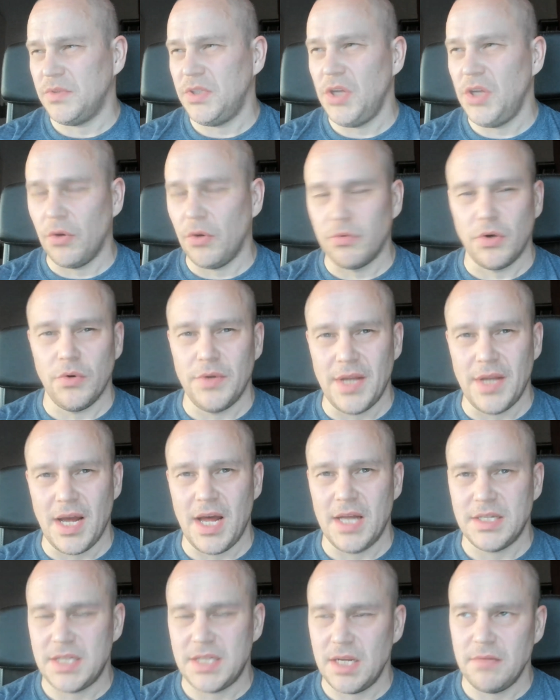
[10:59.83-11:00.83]

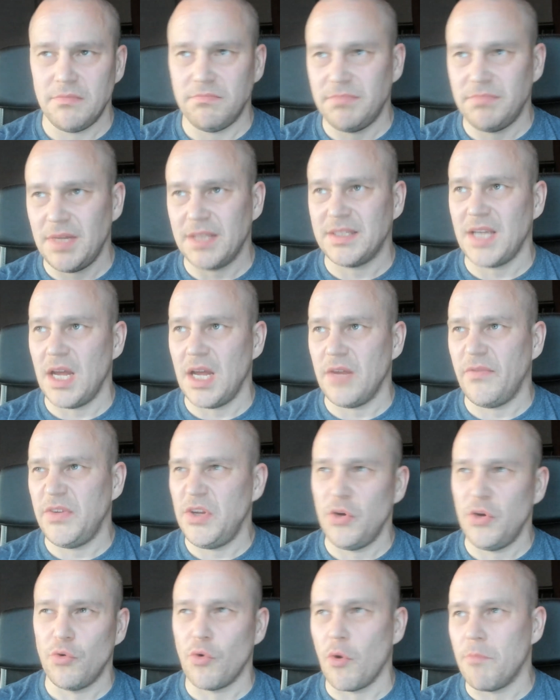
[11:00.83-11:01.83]
Eurodance and that kind of a
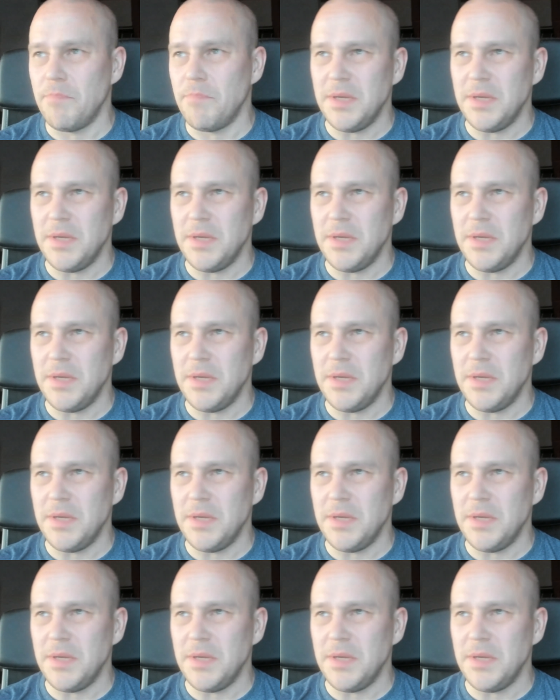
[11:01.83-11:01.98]
Eurobeat,